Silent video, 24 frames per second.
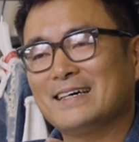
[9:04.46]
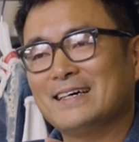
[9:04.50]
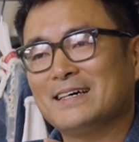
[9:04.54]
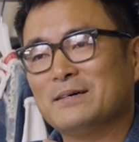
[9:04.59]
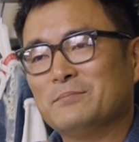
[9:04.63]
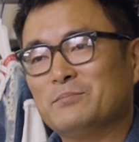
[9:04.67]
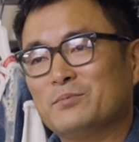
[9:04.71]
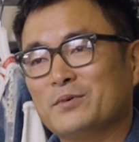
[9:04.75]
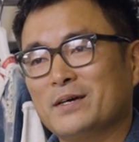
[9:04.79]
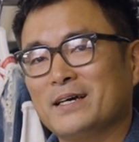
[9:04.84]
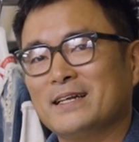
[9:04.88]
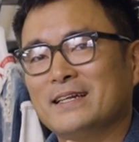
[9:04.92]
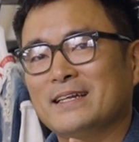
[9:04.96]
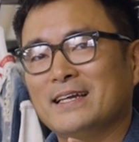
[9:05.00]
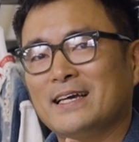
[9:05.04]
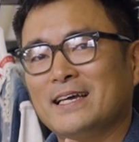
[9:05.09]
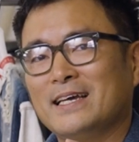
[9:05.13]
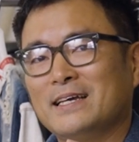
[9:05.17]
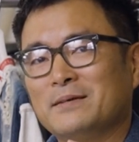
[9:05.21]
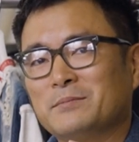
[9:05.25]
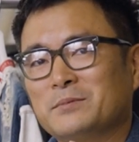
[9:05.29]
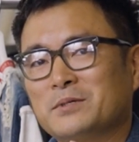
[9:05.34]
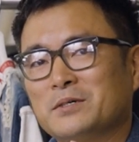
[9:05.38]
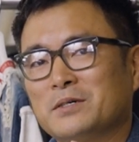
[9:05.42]
brand
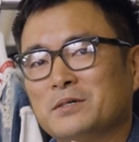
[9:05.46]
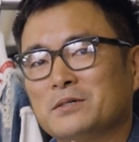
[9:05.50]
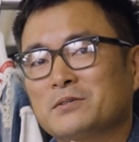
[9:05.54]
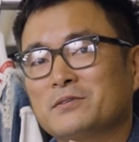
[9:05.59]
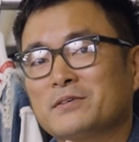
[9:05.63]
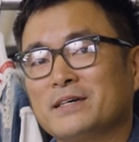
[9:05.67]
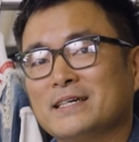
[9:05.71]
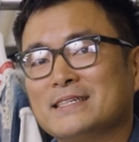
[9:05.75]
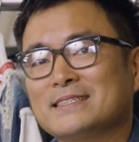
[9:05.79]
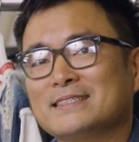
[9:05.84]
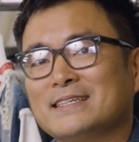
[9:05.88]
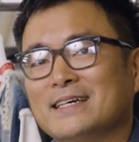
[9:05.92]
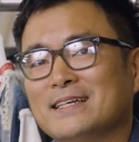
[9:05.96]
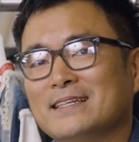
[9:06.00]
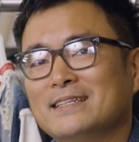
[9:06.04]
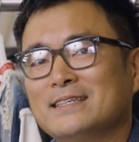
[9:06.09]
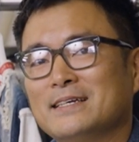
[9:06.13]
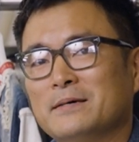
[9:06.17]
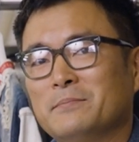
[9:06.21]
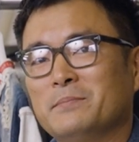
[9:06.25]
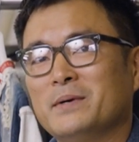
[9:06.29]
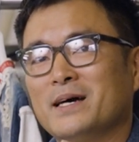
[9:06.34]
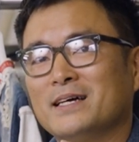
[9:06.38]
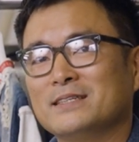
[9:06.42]
name called
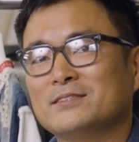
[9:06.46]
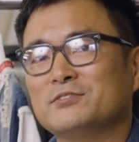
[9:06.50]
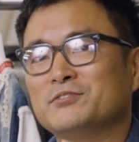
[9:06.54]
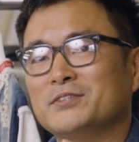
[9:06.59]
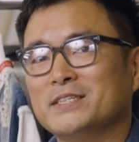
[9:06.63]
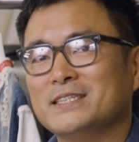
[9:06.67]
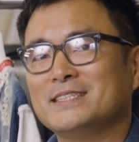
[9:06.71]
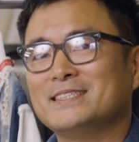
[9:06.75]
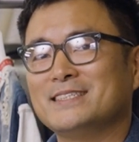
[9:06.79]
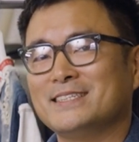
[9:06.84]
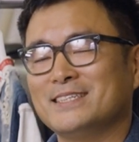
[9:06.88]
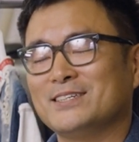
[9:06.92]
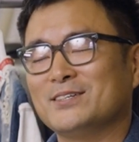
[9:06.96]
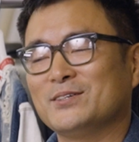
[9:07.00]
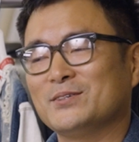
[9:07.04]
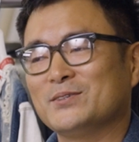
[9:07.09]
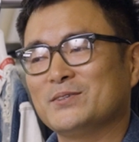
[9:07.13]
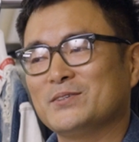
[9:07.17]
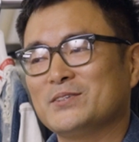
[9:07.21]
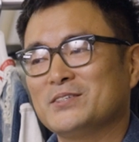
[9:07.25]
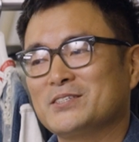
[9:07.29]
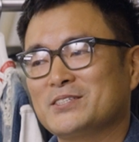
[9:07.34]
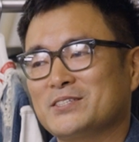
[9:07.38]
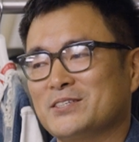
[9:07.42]

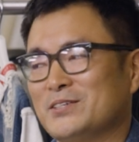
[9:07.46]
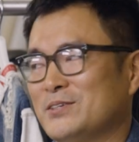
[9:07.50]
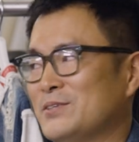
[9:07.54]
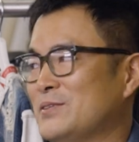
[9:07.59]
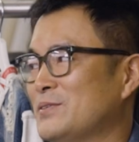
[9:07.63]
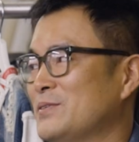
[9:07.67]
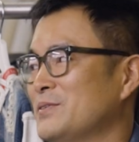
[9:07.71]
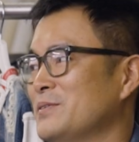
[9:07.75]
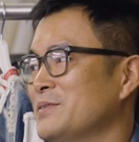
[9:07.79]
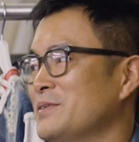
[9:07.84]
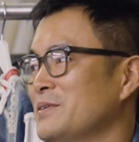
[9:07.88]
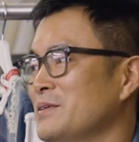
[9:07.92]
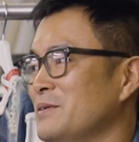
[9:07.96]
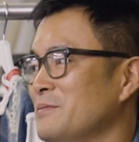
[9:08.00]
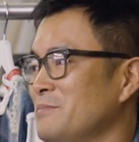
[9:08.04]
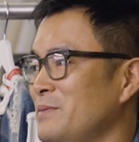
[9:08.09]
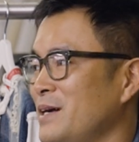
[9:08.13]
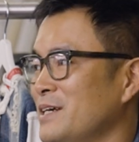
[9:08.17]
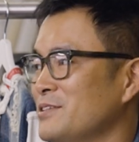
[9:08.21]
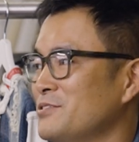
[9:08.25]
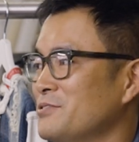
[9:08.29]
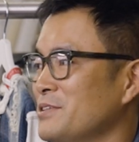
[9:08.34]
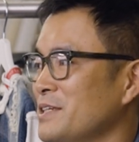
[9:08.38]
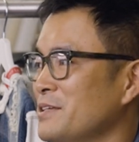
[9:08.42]
CresPatrick. So
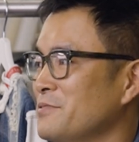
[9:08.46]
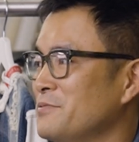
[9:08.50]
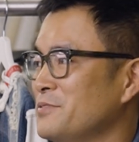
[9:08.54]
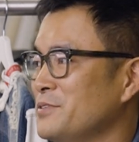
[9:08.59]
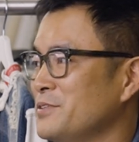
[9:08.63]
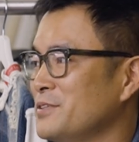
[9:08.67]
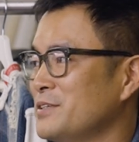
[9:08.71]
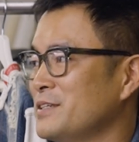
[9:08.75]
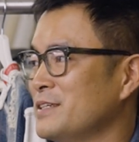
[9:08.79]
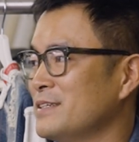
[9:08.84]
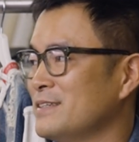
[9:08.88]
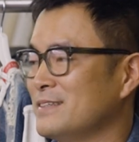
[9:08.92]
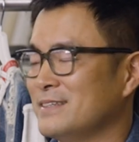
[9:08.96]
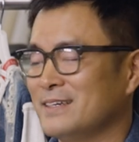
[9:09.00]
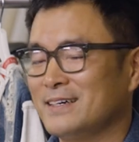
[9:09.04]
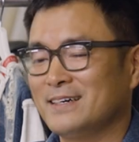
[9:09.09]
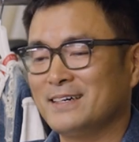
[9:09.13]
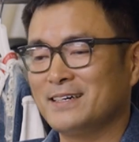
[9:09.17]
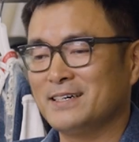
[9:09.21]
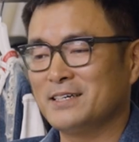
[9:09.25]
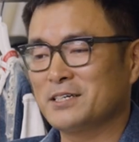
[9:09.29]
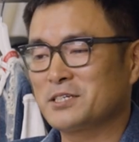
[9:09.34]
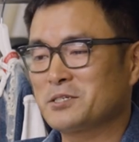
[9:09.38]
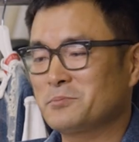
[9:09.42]
Patrick, if you can
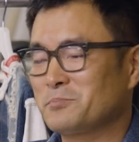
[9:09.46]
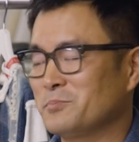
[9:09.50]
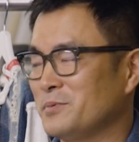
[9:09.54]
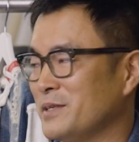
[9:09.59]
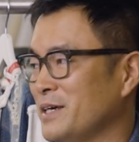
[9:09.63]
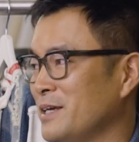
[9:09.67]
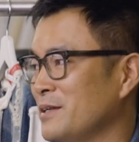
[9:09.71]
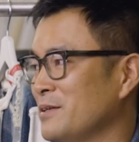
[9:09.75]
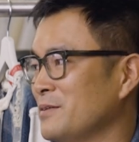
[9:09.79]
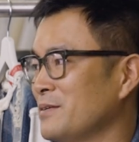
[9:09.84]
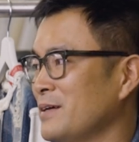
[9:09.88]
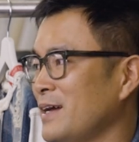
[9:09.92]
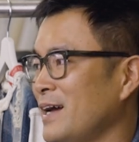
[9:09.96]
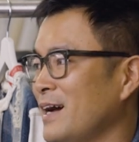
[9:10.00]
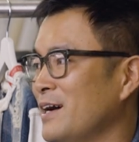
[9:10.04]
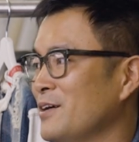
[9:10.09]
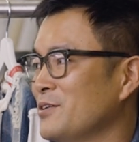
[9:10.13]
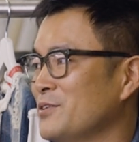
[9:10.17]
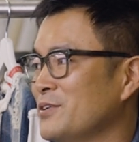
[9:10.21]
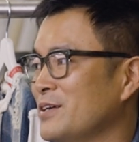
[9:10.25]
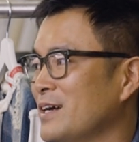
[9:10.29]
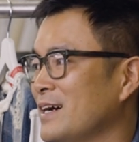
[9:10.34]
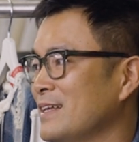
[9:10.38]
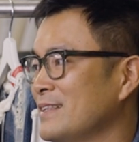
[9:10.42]
explain how
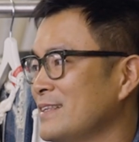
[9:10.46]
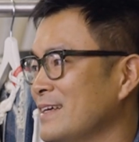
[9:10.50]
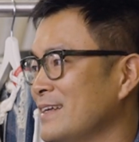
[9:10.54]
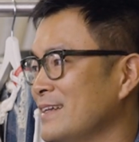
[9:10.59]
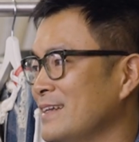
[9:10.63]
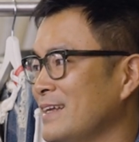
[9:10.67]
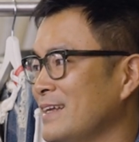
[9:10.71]
you got that